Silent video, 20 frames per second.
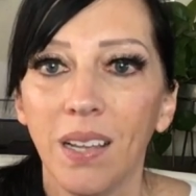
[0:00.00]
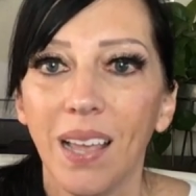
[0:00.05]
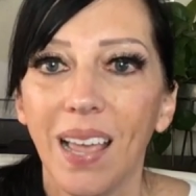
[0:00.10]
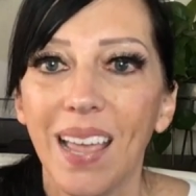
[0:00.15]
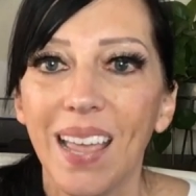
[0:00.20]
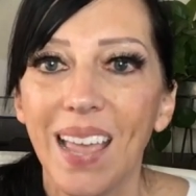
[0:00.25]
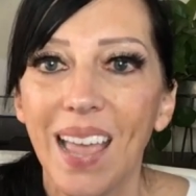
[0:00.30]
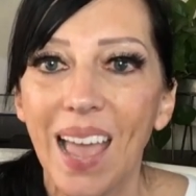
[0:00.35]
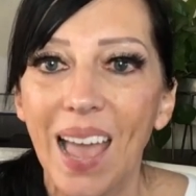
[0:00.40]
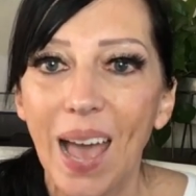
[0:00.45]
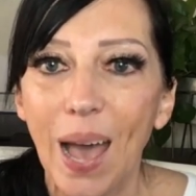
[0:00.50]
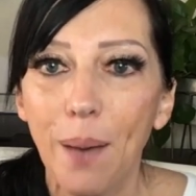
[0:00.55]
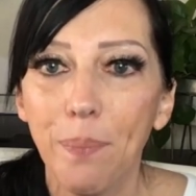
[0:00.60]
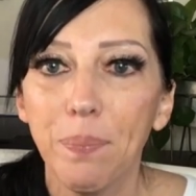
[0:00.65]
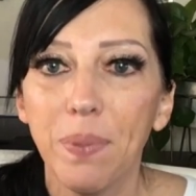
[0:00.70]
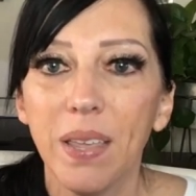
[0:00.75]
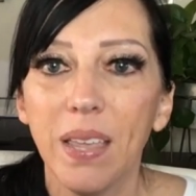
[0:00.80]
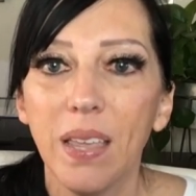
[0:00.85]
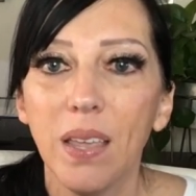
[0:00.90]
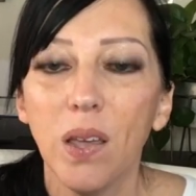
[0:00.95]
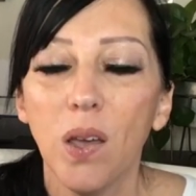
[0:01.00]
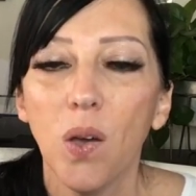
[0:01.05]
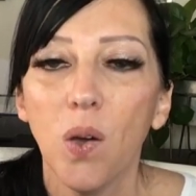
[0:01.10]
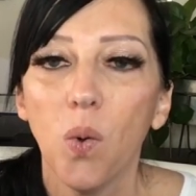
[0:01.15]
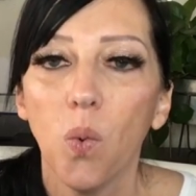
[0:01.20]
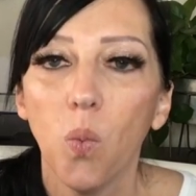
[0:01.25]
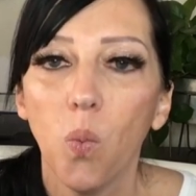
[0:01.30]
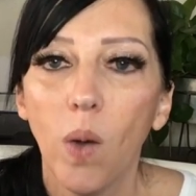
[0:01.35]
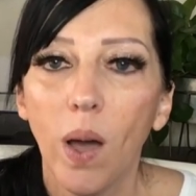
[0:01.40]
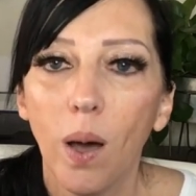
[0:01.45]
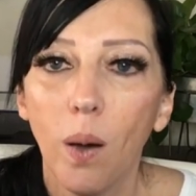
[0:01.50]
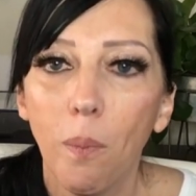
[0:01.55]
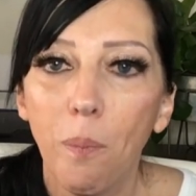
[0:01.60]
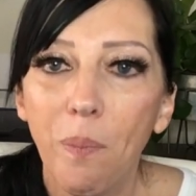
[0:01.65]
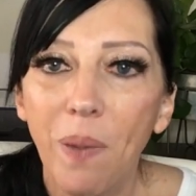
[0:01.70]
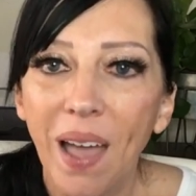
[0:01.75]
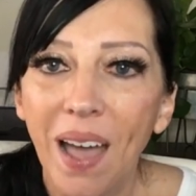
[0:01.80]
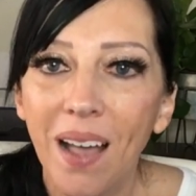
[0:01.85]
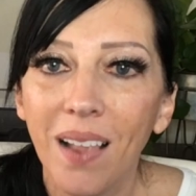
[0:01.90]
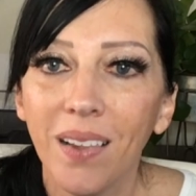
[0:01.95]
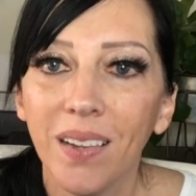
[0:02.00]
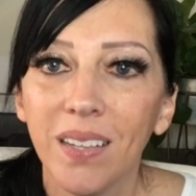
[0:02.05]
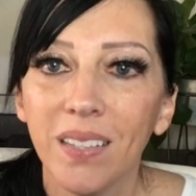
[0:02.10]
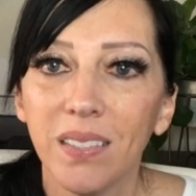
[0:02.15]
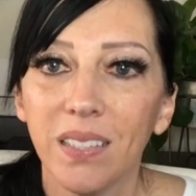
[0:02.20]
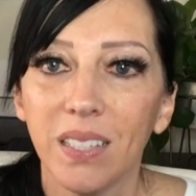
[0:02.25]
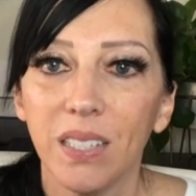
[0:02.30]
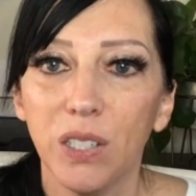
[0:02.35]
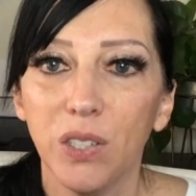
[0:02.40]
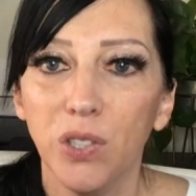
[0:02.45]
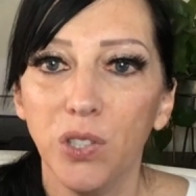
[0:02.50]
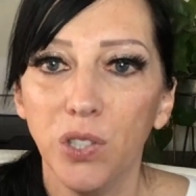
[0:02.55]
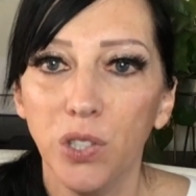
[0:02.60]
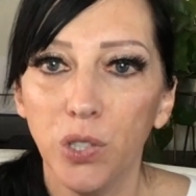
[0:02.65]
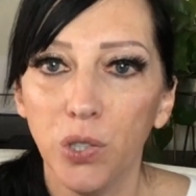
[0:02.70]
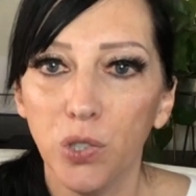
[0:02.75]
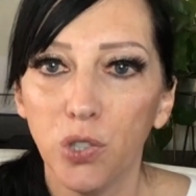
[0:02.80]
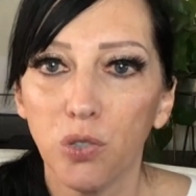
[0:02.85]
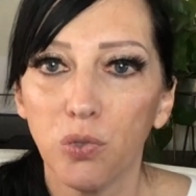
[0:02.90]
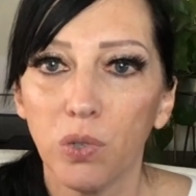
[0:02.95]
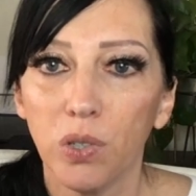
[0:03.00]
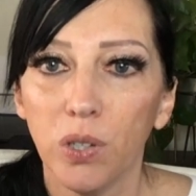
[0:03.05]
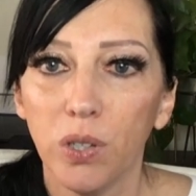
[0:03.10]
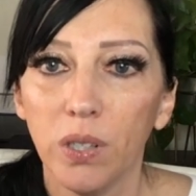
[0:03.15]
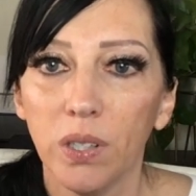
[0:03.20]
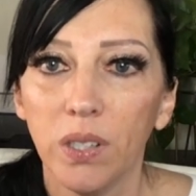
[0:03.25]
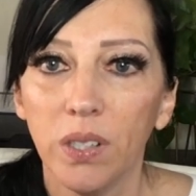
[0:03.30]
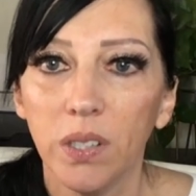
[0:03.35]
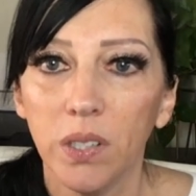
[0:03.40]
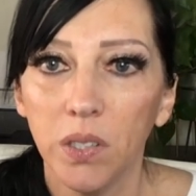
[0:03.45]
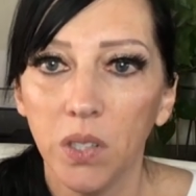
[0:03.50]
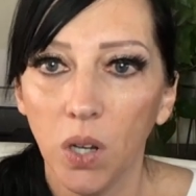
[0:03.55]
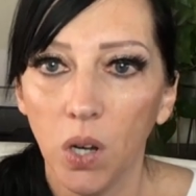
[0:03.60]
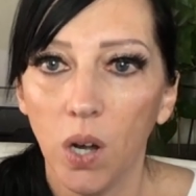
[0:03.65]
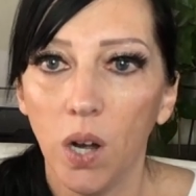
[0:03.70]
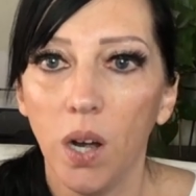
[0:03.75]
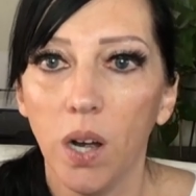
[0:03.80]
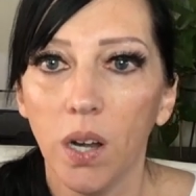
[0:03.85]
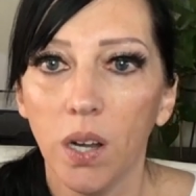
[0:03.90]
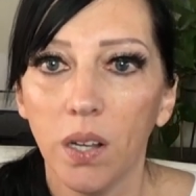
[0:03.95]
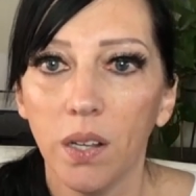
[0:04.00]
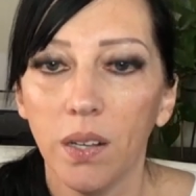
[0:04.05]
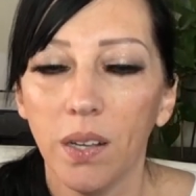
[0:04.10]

a happy, well-balanced, neutral dog.